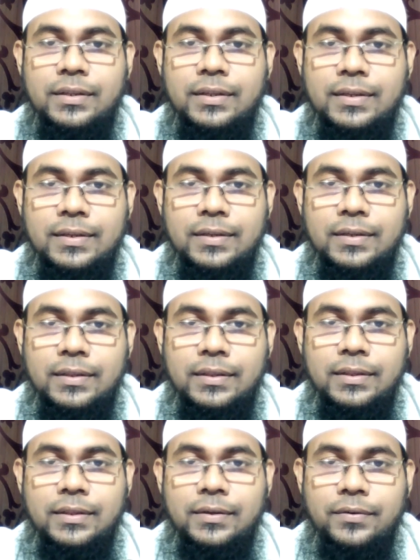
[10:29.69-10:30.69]

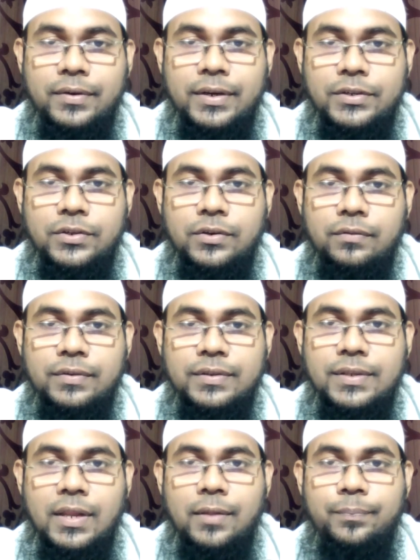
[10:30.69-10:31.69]
the religion of
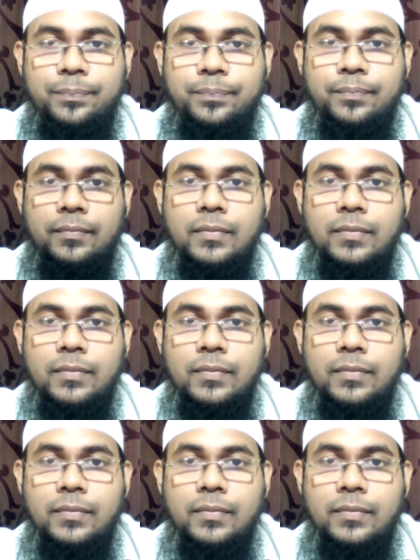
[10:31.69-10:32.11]
Islam.